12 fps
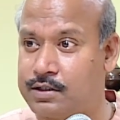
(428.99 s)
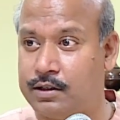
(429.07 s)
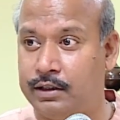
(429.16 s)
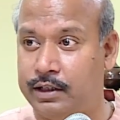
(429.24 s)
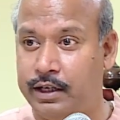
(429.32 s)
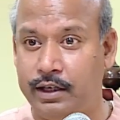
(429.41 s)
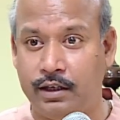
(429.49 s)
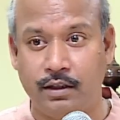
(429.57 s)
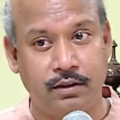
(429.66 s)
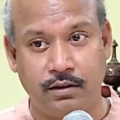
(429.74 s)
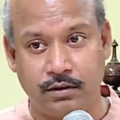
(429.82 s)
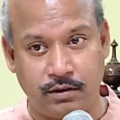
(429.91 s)
Sandhi,
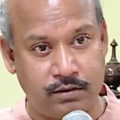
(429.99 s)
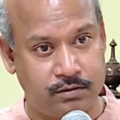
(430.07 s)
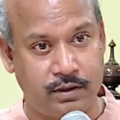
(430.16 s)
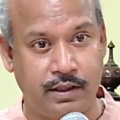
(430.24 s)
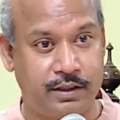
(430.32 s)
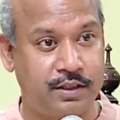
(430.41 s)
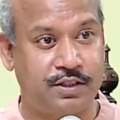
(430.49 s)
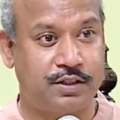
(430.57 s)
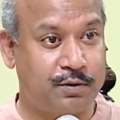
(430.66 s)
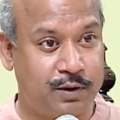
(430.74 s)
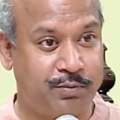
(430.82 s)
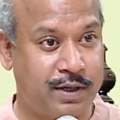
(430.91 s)
Itat
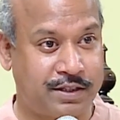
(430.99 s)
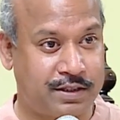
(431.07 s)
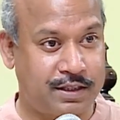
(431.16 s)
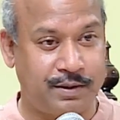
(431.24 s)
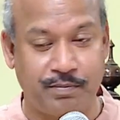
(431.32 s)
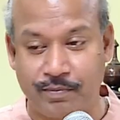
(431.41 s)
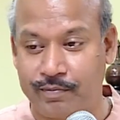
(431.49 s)
Sarvam Asti.